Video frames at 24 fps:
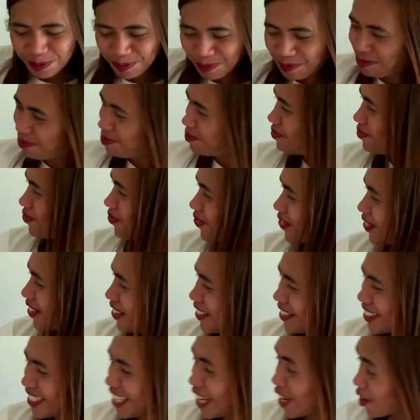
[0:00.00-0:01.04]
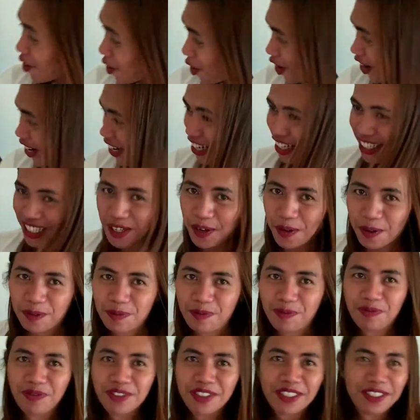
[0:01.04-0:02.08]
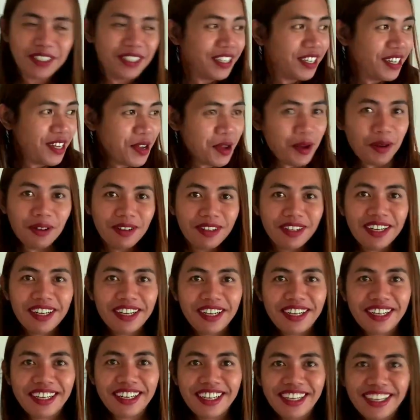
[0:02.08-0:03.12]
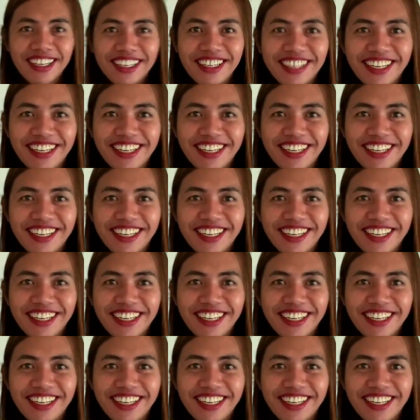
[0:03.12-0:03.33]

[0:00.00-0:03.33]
Ano ba tawag dito? Snubber.